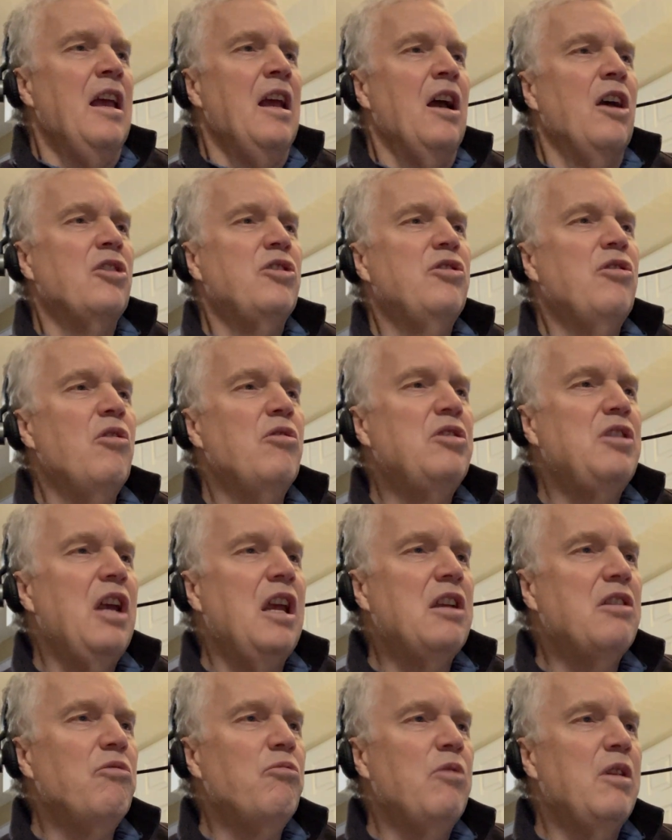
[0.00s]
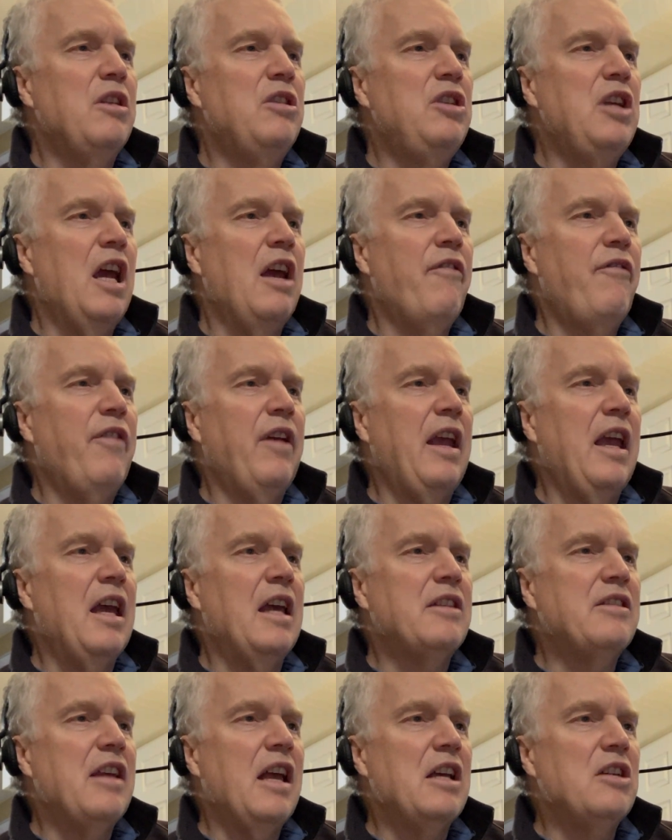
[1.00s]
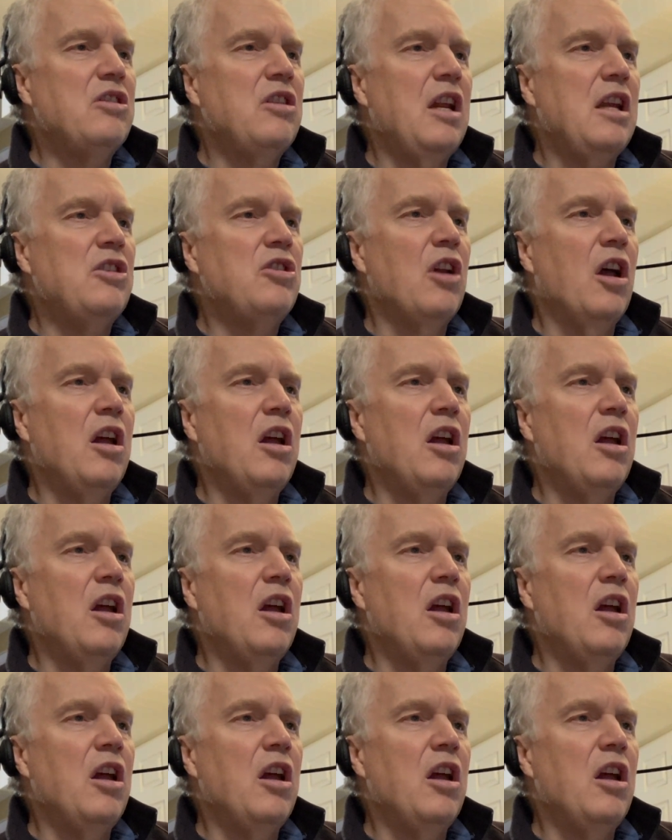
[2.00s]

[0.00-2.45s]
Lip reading: Association with JFK assassination.